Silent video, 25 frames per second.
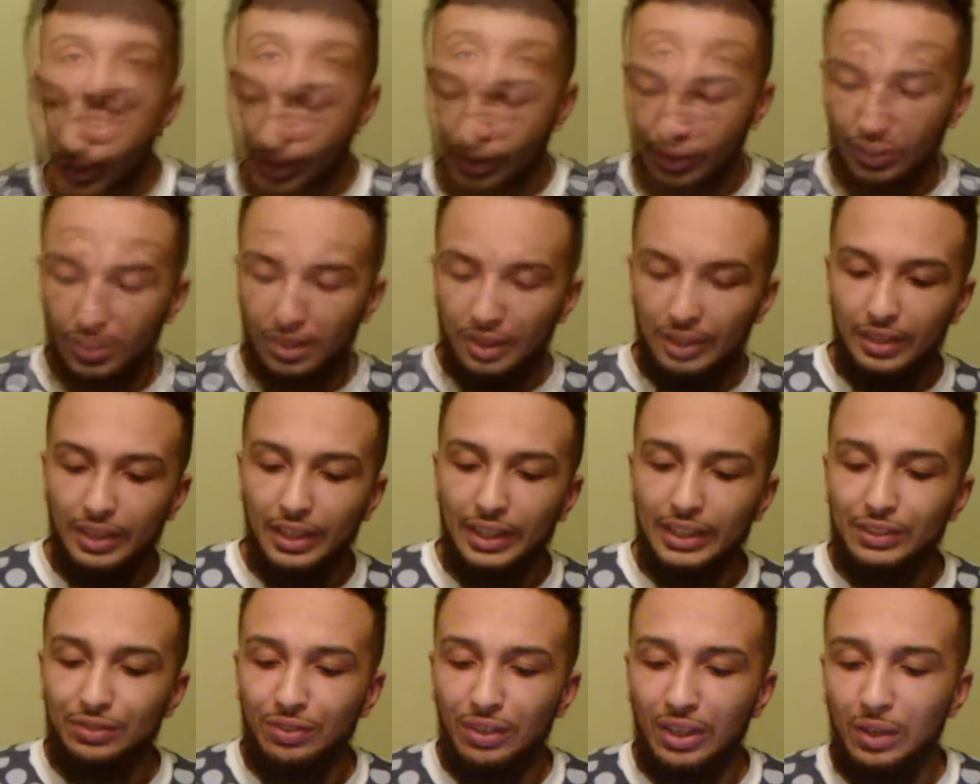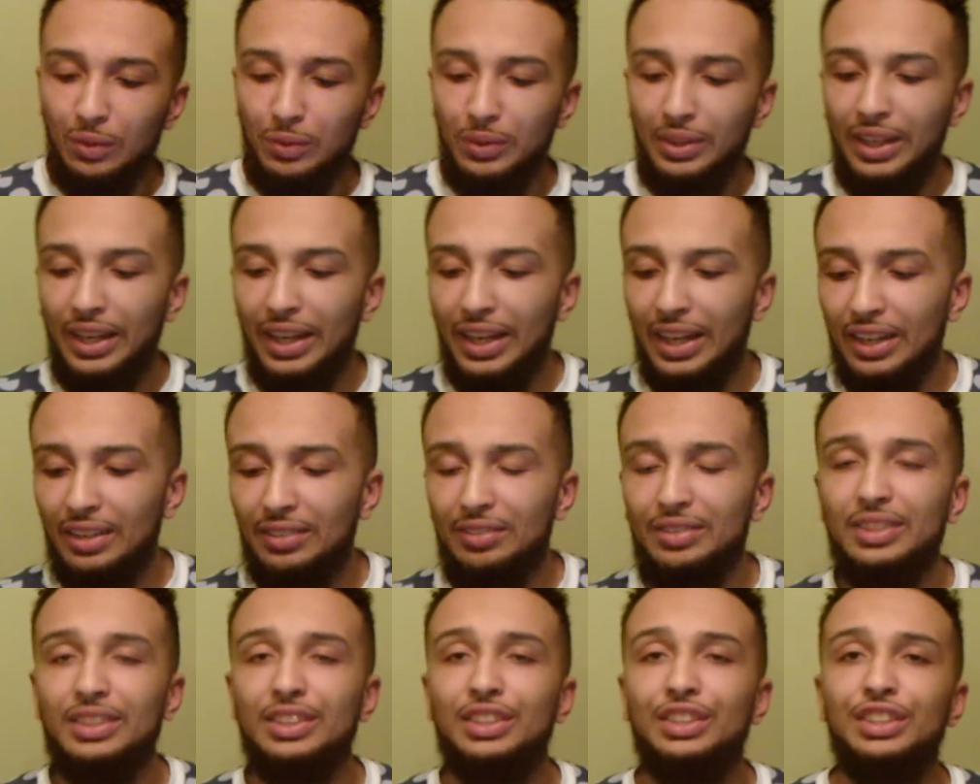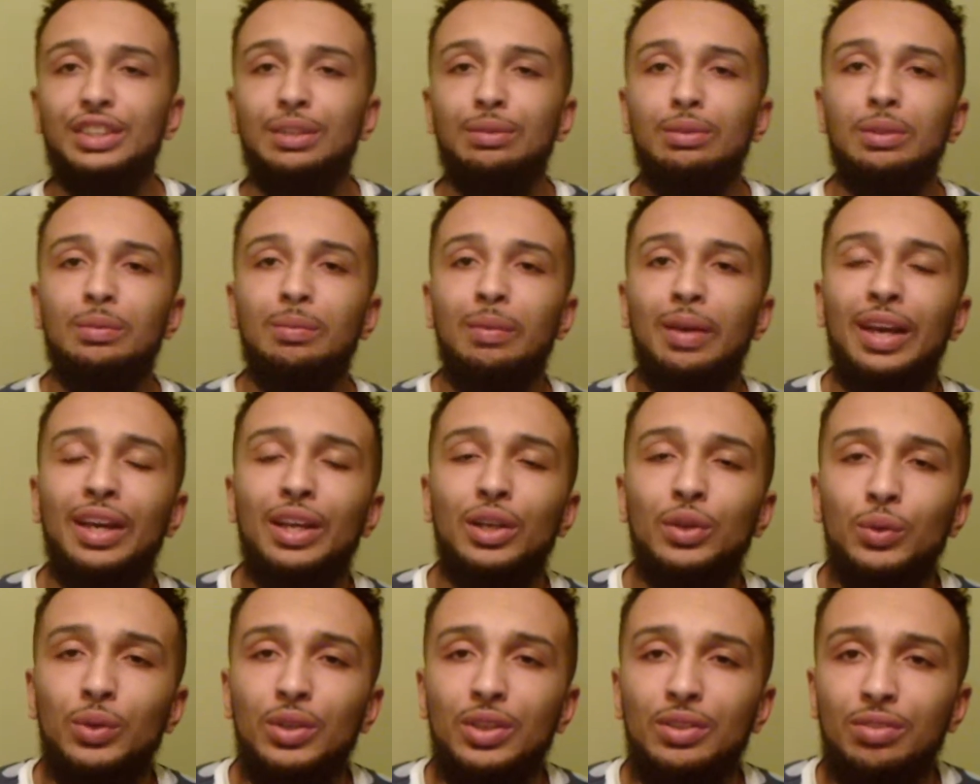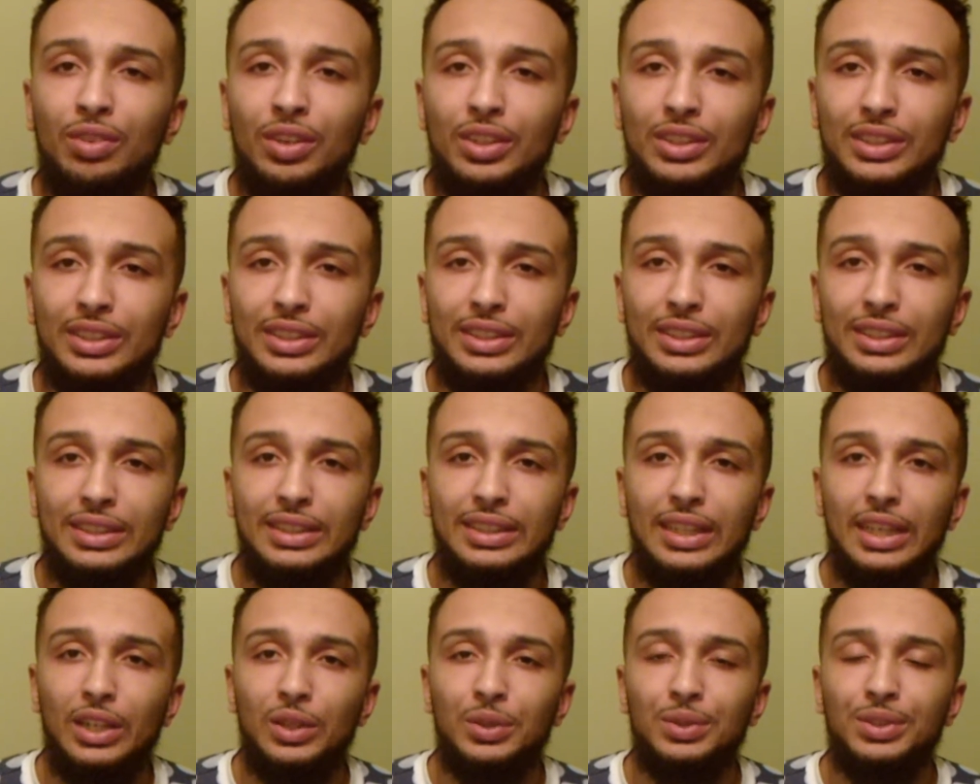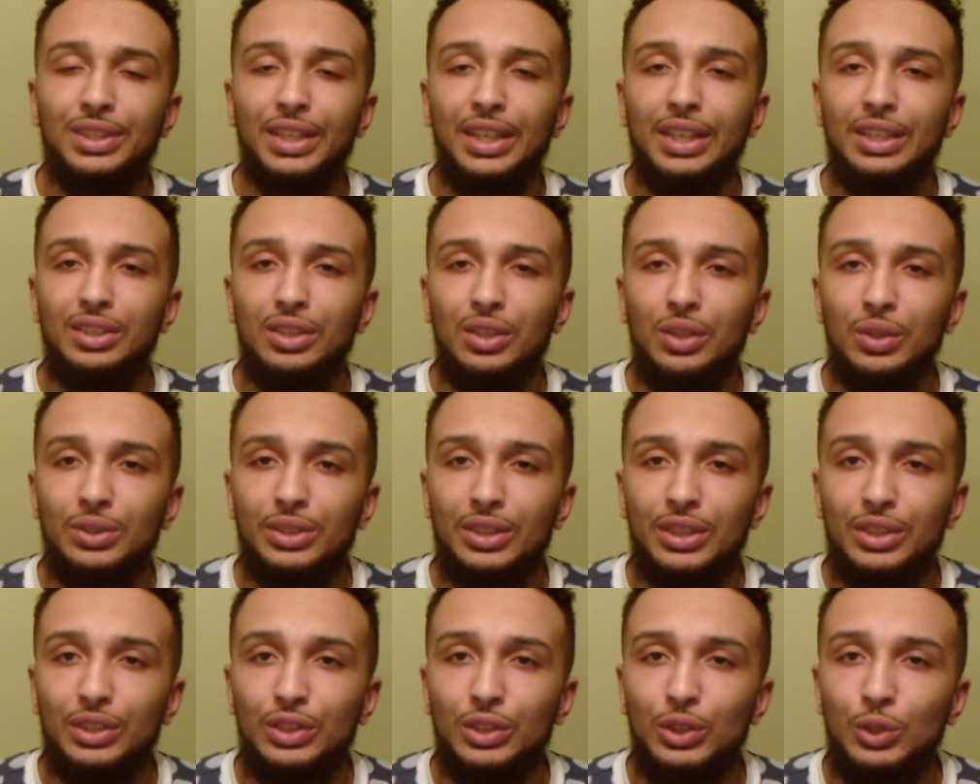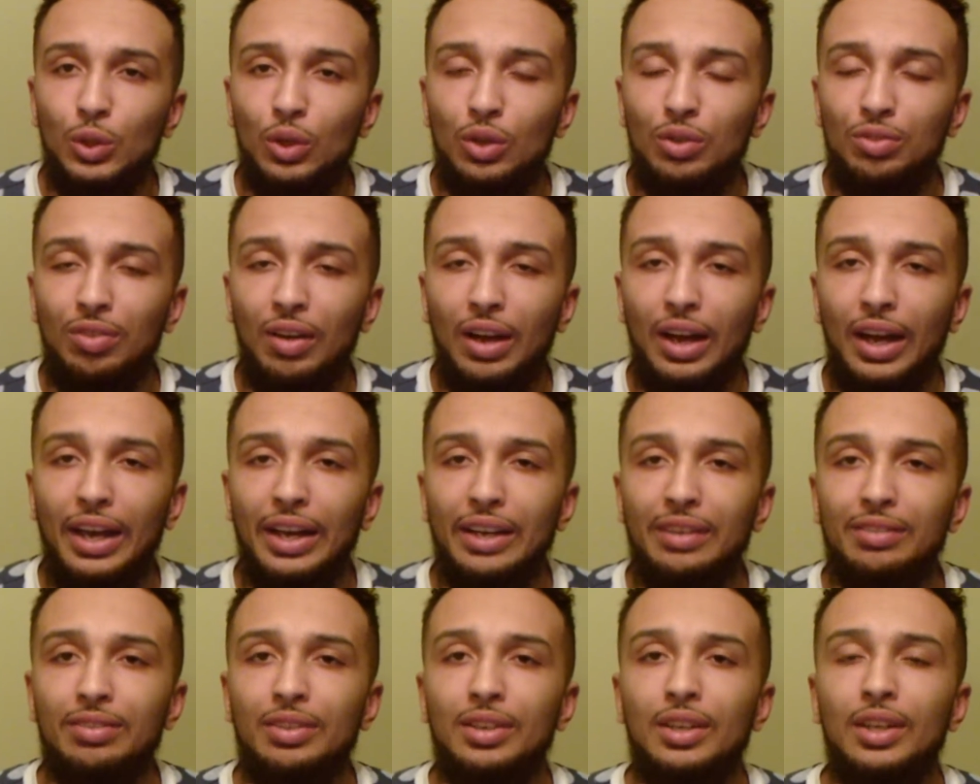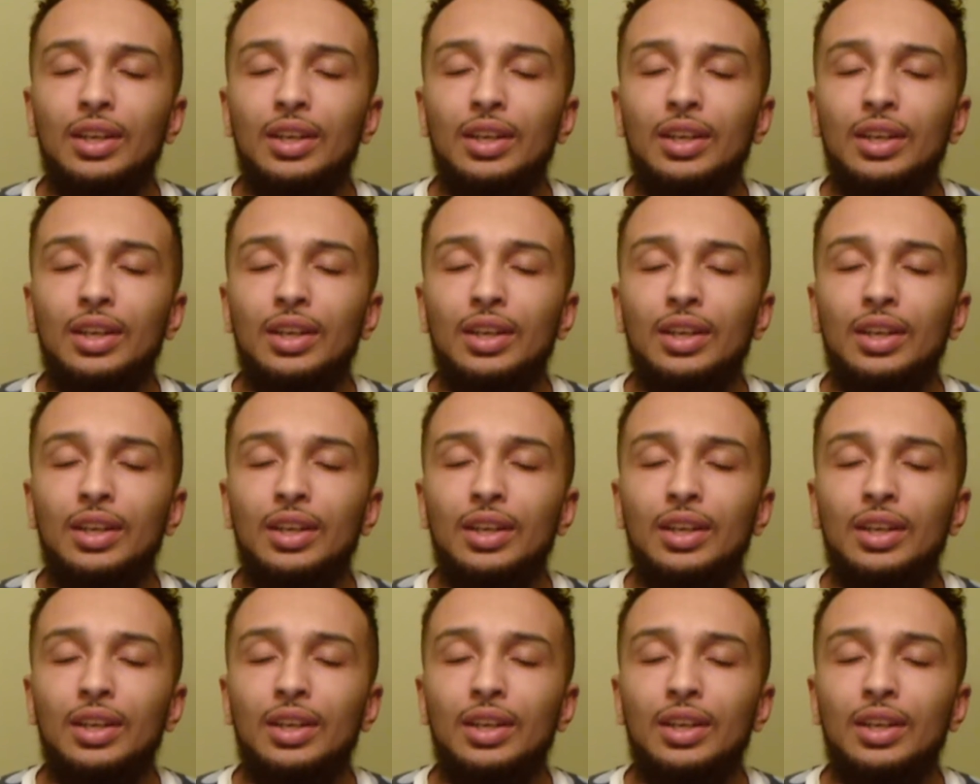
The next fight we have is Jimmy Manuwa versus Thiago Santos at 205.